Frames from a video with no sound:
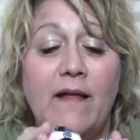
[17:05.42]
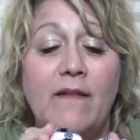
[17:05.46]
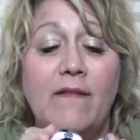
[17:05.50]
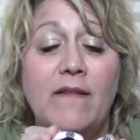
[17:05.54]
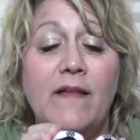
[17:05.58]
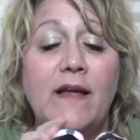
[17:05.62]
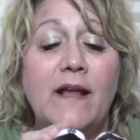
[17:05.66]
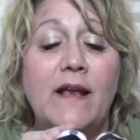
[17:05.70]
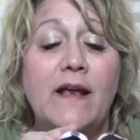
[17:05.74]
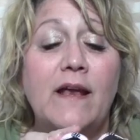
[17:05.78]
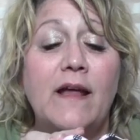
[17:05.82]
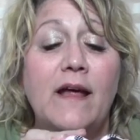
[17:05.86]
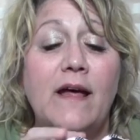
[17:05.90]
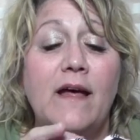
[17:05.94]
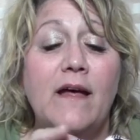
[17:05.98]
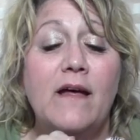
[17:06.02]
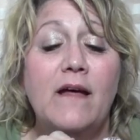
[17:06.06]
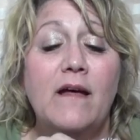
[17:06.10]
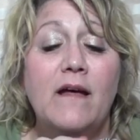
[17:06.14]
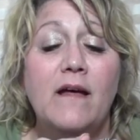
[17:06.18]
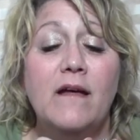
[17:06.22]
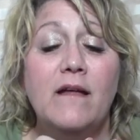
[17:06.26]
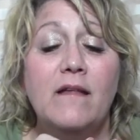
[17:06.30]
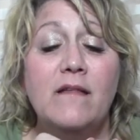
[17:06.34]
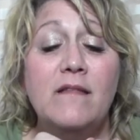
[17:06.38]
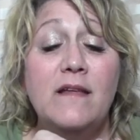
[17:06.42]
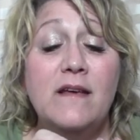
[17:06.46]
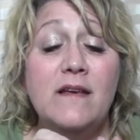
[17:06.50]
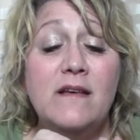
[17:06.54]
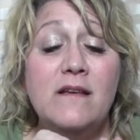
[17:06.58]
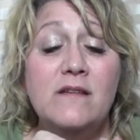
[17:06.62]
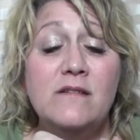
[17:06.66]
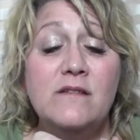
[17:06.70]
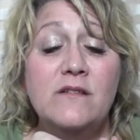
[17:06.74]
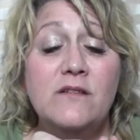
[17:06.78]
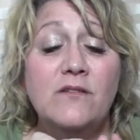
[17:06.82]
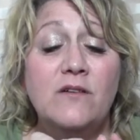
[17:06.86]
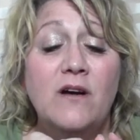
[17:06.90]
And then
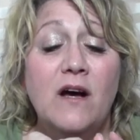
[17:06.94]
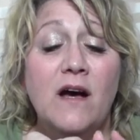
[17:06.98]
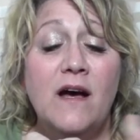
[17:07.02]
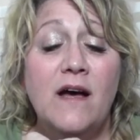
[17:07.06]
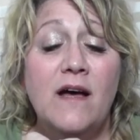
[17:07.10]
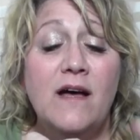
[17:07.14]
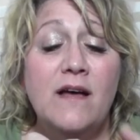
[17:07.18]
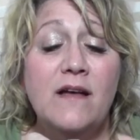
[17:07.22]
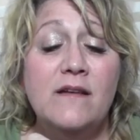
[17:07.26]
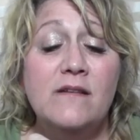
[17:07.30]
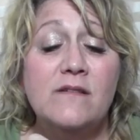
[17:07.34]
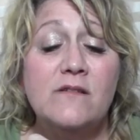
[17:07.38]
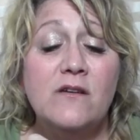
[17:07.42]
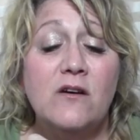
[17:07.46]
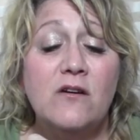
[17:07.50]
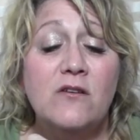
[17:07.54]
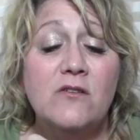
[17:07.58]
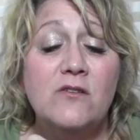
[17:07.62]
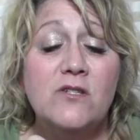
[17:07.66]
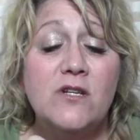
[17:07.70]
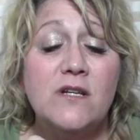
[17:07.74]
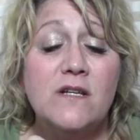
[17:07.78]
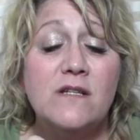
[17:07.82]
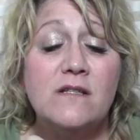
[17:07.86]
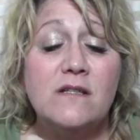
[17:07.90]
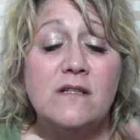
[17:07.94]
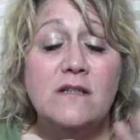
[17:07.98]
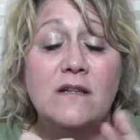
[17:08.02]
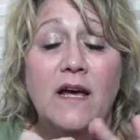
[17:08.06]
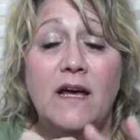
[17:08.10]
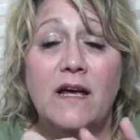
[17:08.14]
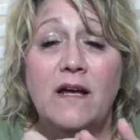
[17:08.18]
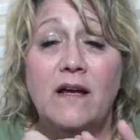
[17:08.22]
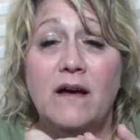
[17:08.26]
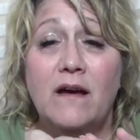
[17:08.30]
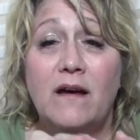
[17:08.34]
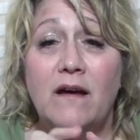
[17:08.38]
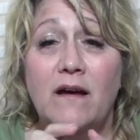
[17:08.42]
these, you guys, are just
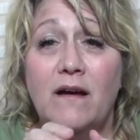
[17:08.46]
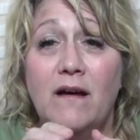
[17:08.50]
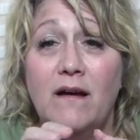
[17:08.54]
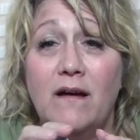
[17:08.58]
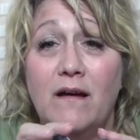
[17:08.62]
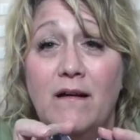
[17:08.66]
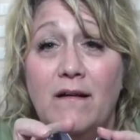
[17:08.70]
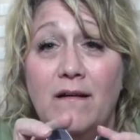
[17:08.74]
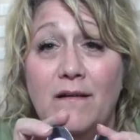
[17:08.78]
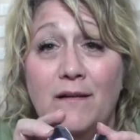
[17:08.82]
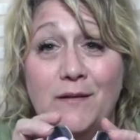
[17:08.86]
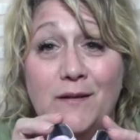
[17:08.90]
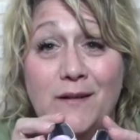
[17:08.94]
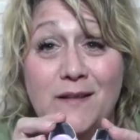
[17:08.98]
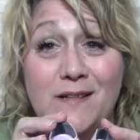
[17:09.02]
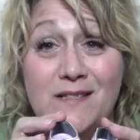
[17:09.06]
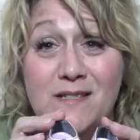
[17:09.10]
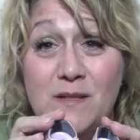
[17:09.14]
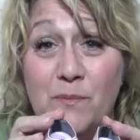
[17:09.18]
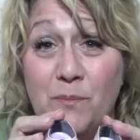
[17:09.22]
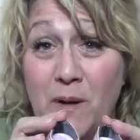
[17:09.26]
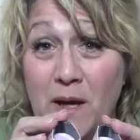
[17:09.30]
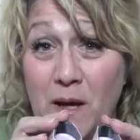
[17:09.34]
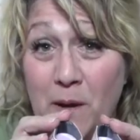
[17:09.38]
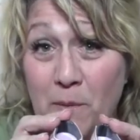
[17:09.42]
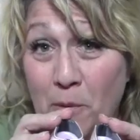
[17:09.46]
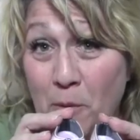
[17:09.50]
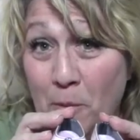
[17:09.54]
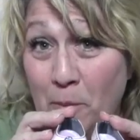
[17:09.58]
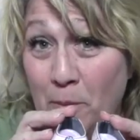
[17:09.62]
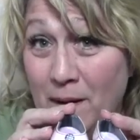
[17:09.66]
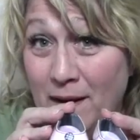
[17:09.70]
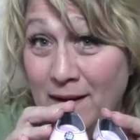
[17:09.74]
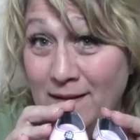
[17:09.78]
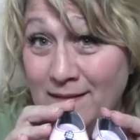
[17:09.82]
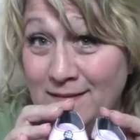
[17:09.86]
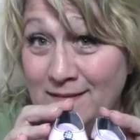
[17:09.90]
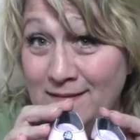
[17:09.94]
like, it's a paper
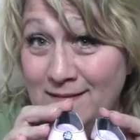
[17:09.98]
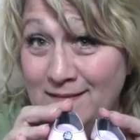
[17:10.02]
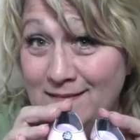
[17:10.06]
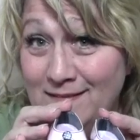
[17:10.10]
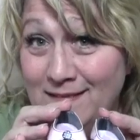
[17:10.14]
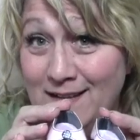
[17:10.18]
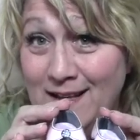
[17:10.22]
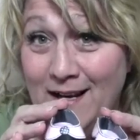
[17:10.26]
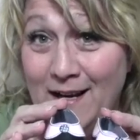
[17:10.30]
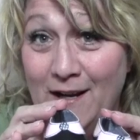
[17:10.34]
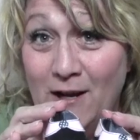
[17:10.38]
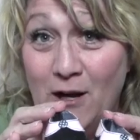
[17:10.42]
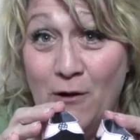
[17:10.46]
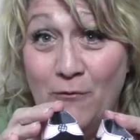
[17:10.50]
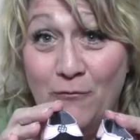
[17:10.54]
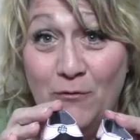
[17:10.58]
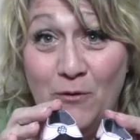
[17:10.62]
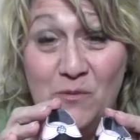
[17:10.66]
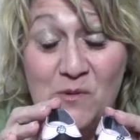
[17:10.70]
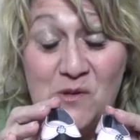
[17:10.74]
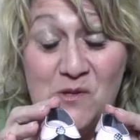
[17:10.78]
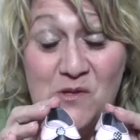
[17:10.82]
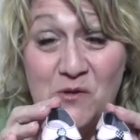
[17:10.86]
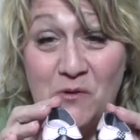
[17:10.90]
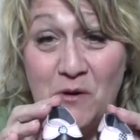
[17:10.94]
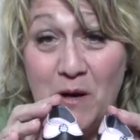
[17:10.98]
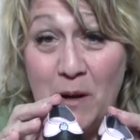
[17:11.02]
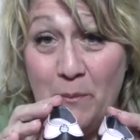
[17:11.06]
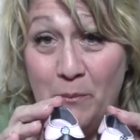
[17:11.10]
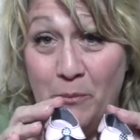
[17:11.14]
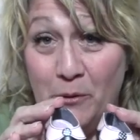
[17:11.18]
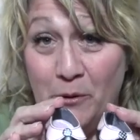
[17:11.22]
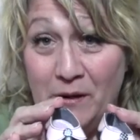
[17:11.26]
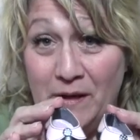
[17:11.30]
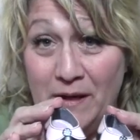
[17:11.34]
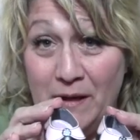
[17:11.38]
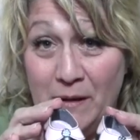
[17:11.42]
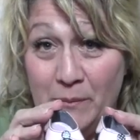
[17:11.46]
button that I got from the
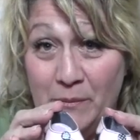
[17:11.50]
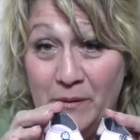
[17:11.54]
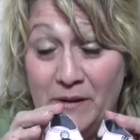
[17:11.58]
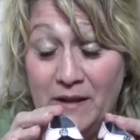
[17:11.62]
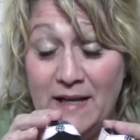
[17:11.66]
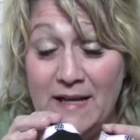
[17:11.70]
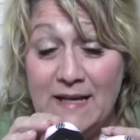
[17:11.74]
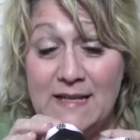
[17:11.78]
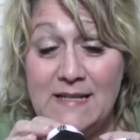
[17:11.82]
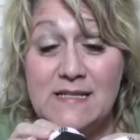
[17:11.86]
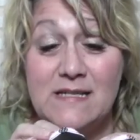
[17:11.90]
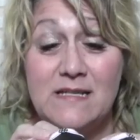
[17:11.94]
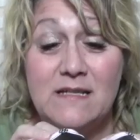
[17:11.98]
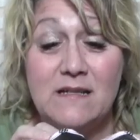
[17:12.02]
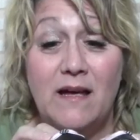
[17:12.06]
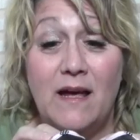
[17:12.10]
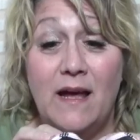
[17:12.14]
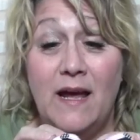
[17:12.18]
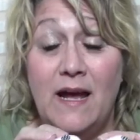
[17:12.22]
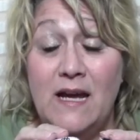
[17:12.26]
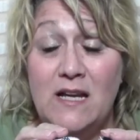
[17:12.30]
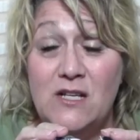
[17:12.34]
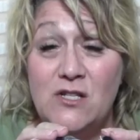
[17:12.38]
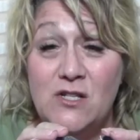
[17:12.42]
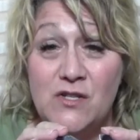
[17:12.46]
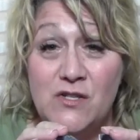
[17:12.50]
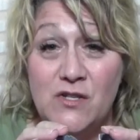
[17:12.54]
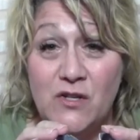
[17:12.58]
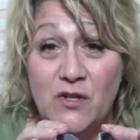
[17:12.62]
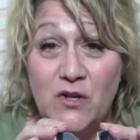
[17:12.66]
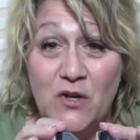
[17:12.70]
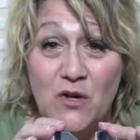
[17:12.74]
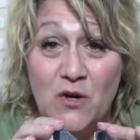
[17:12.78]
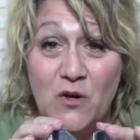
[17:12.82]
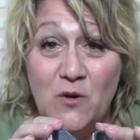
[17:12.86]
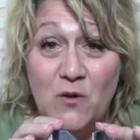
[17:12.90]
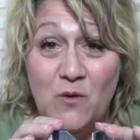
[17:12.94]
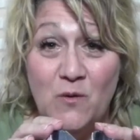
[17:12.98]
scrapbooking place ages
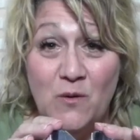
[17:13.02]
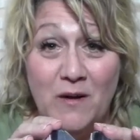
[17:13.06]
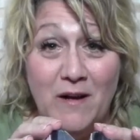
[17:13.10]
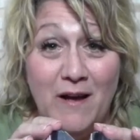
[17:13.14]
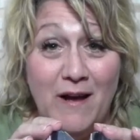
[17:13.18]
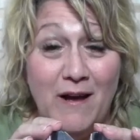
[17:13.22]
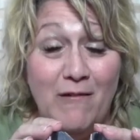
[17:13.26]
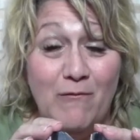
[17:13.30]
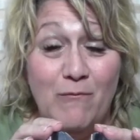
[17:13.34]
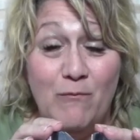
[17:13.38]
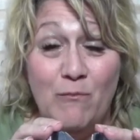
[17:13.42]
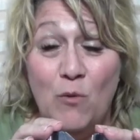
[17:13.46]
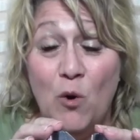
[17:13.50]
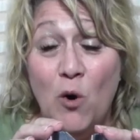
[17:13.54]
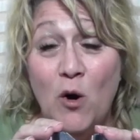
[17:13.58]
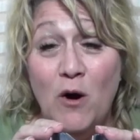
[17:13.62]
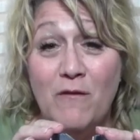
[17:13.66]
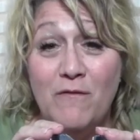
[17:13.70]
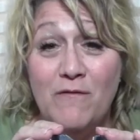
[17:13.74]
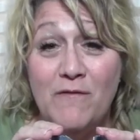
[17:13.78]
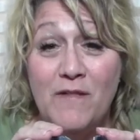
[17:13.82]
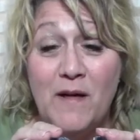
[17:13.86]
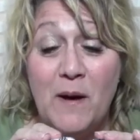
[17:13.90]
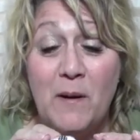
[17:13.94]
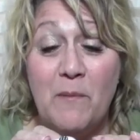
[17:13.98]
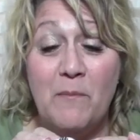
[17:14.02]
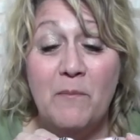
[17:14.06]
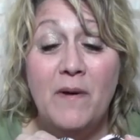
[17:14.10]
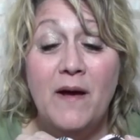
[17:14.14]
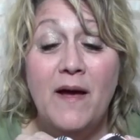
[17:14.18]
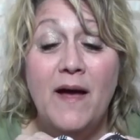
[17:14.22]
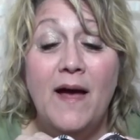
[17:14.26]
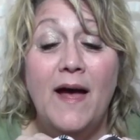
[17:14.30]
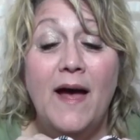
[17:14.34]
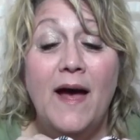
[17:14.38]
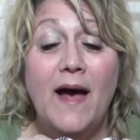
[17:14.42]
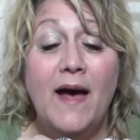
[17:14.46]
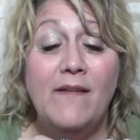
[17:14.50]
ago, and I have more of them,
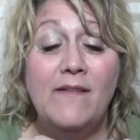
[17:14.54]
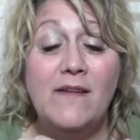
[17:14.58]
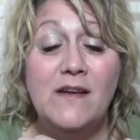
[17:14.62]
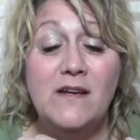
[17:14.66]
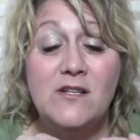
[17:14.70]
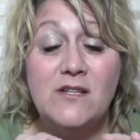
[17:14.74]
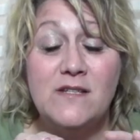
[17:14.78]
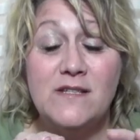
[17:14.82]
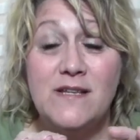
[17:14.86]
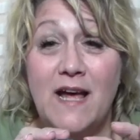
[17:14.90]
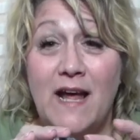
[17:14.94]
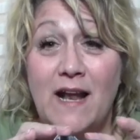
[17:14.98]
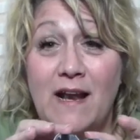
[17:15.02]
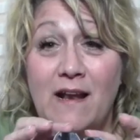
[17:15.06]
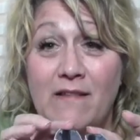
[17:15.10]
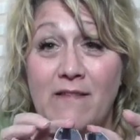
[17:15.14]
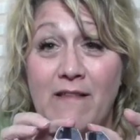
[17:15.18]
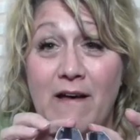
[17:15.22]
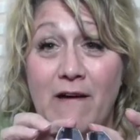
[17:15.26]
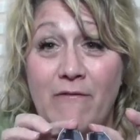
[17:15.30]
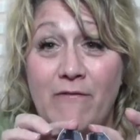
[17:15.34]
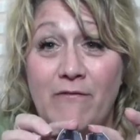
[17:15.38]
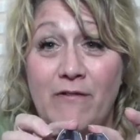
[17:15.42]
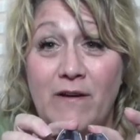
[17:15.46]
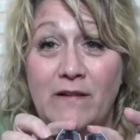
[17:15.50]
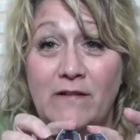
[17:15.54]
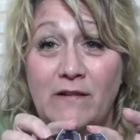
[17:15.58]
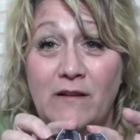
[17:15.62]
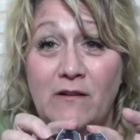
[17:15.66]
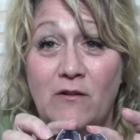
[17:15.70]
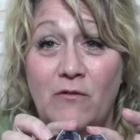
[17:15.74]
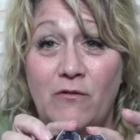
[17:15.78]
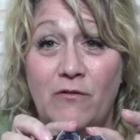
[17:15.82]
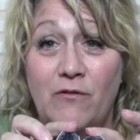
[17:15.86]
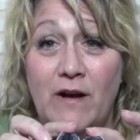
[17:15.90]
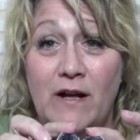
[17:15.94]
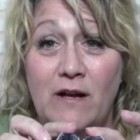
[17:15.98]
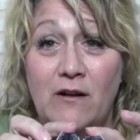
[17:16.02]
and they just added that fun
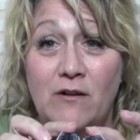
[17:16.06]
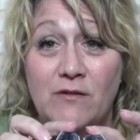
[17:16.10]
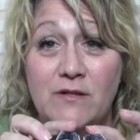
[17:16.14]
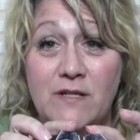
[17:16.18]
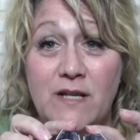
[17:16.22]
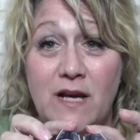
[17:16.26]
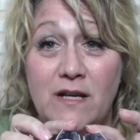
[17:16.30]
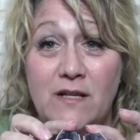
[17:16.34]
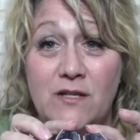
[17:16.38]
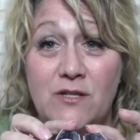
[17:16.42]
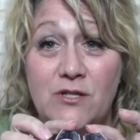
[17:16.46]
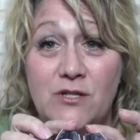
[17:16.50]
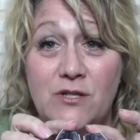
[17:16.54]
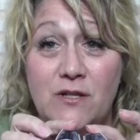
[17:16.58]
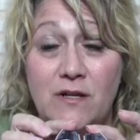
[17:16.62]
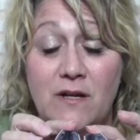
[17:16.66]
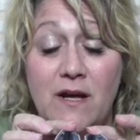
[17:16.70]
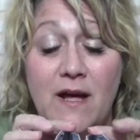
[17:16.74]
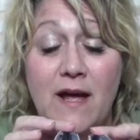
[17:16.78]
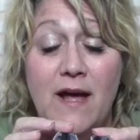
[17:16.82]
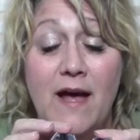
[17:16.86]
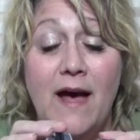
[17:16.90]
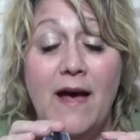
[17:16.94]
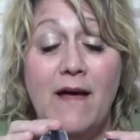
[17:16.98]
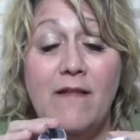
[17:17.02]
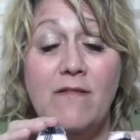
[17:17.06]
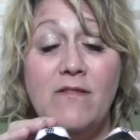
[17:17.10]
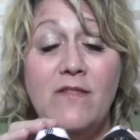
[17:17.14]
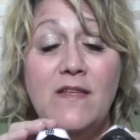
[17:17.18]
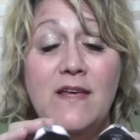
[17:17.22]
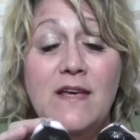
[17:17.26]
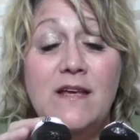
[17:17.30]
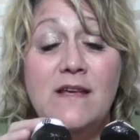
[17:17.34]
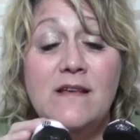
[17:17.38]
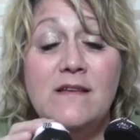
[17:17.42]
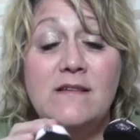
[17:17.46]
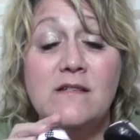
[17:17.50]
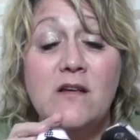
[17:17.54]
little final touch. And
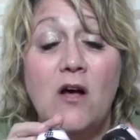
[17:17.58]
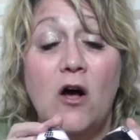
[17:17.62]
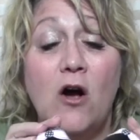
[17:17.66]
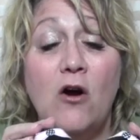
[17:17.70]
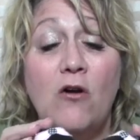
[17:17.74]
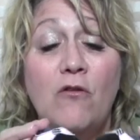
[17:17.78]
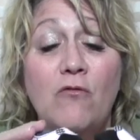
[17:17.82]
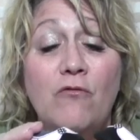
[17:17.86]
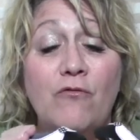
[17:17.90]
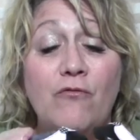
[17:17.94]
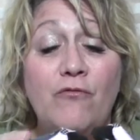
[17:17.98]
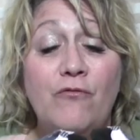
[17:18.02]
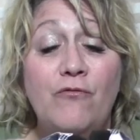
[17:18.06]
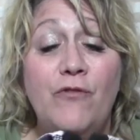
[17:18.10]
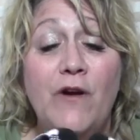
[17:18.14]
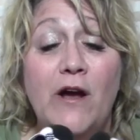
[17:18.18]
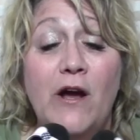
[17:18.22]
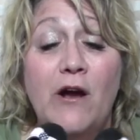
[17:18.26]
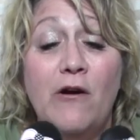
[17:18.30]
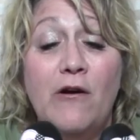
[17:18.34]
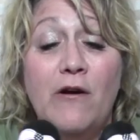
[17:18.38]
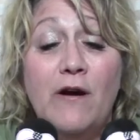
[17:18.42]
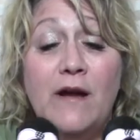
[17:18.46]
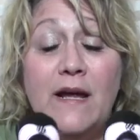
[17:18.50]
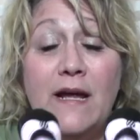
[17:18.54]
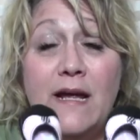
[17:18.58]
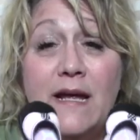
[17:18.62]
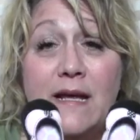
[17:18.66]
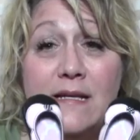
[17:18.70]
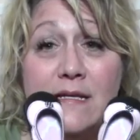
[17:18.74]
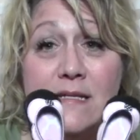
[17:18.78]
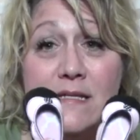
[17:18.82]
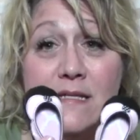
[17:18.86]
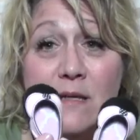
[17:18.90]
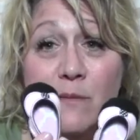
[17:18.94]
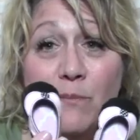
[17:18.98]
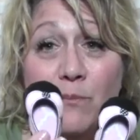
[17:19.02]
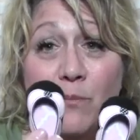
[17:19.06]
these are very
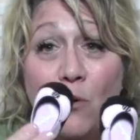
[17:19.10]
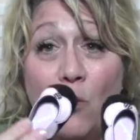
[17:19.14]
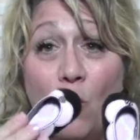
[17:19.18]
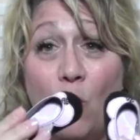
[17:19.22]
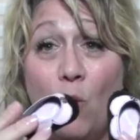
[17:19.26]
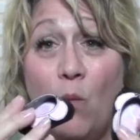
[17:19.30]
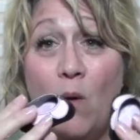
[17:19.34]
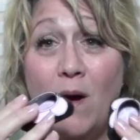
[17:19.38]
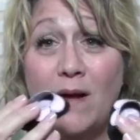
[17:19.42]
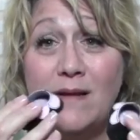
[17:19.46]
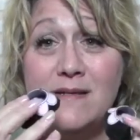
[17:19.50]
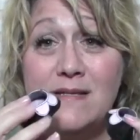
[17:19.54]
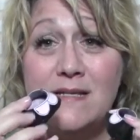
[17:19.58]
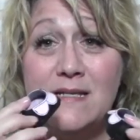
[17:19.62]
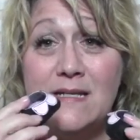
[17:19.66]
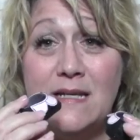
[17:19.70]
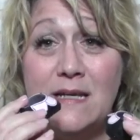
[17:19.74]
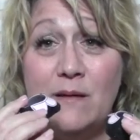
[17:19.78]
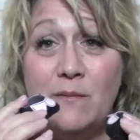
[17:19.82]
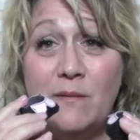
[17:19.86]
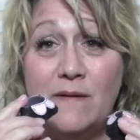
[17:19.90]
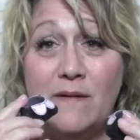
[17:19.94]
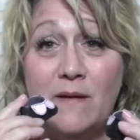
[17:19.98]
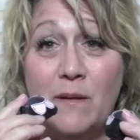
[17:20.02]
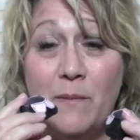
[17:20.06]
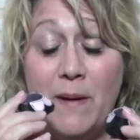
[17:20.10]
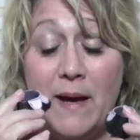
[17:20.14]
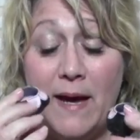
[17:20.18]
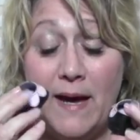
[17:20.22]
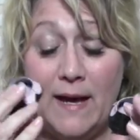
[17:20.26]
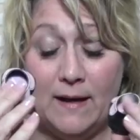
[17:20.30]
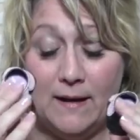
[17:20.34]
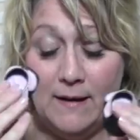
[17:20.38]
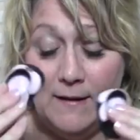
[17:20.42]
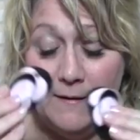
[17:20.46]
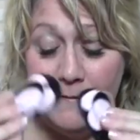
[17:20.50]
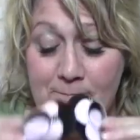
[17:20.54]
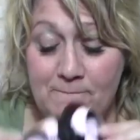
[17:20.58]
simple, one seam in the
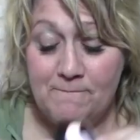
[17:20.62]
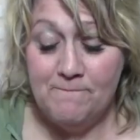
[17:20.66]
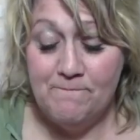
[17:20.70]
back.